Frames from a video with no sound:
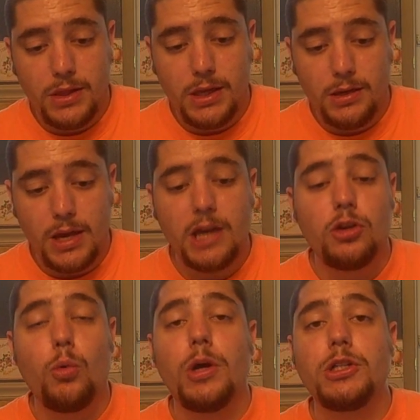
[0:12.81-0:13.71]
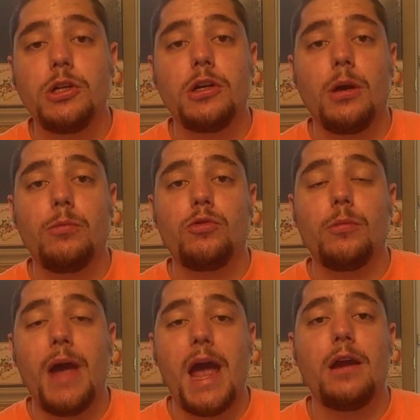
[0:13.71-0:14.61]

the next question comes from